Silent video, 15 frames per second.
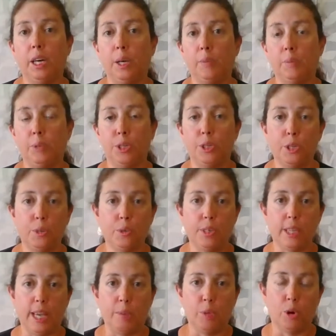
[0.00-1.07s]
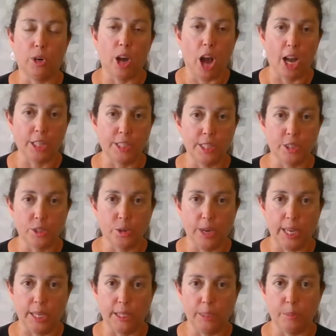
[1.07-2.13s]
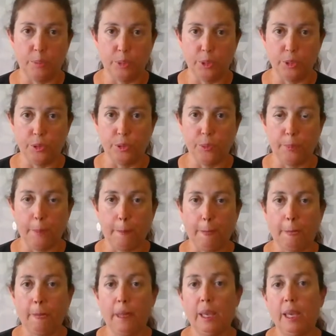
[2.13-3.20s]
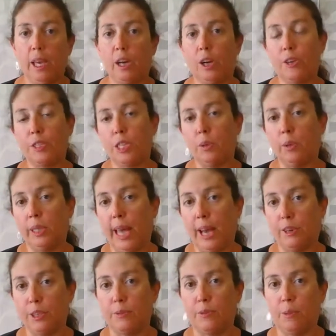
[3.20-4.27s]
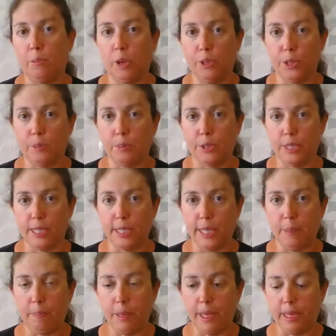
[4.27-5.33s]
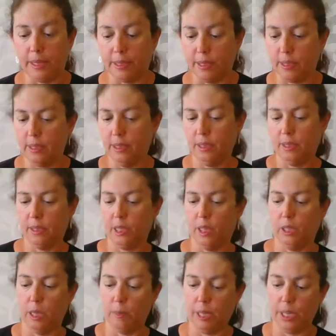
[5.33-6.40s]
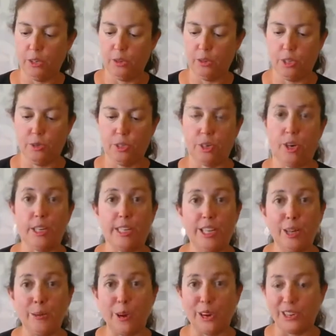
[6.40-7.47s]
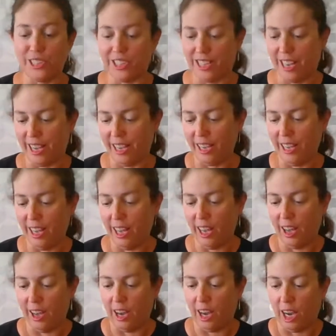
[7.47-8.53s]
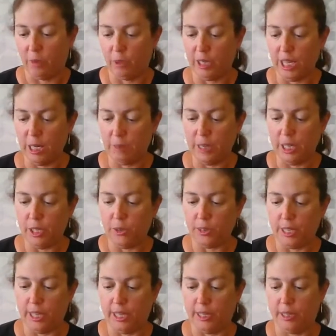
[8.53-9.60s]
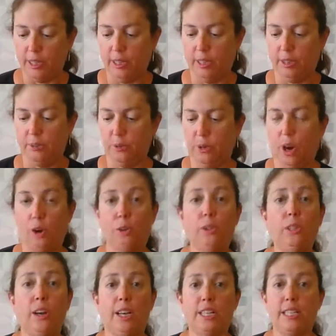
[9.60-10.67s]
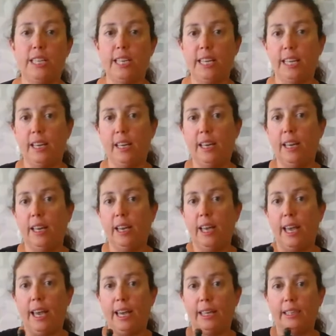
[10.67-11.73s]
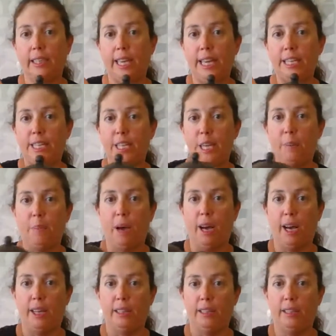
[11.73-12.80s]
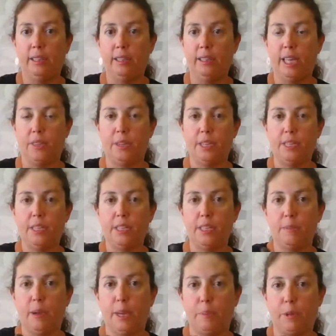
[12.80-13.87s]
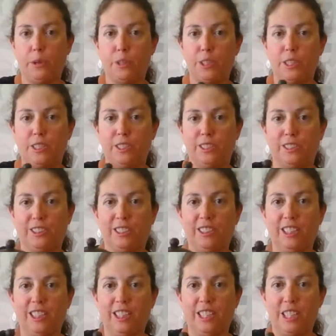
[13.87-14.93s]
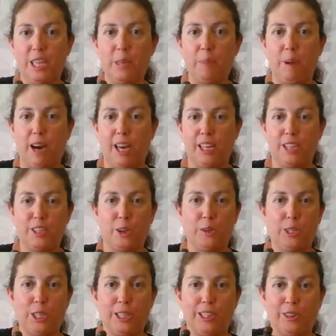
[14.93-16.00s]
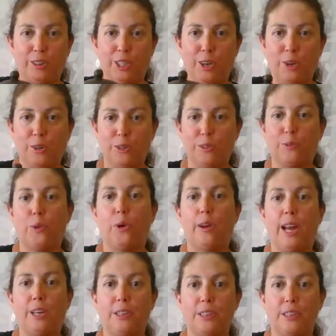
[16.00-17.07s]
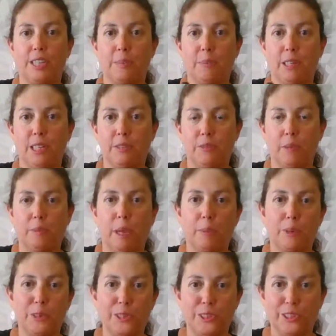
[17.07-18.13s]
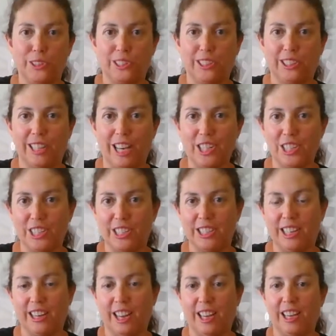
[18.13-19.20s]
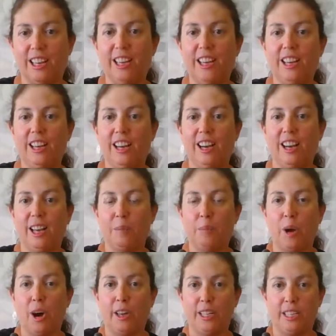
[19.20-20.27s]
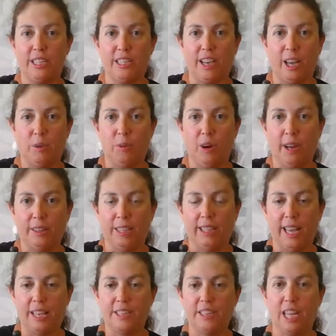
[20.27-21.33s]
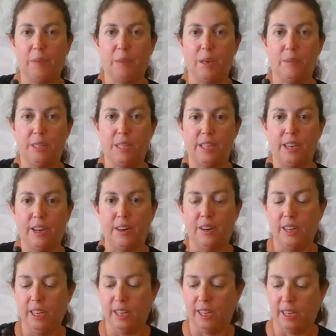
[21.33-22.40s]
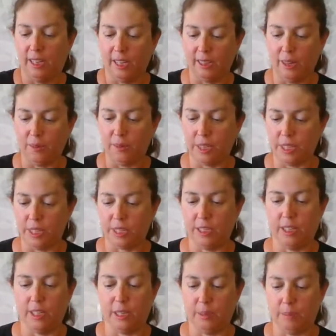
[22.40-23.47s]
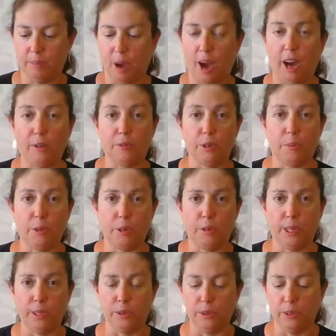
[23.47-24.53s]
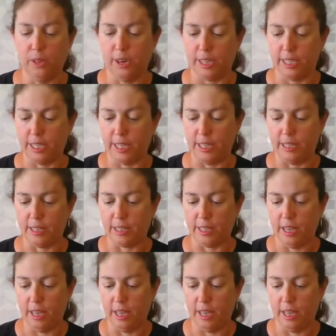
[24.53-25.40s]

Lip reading: produce a more concentrated brew. It also allows for multiple steepings. So let me introduce our teaware today. We're going to be using, for our oolong tea, a clay teapot. Now this is my personal teapot. It only holds 4 ounces, but it's from my personal collection that I bought in Taiwan the last time I was there. And I love this pot for brewing oolong teas.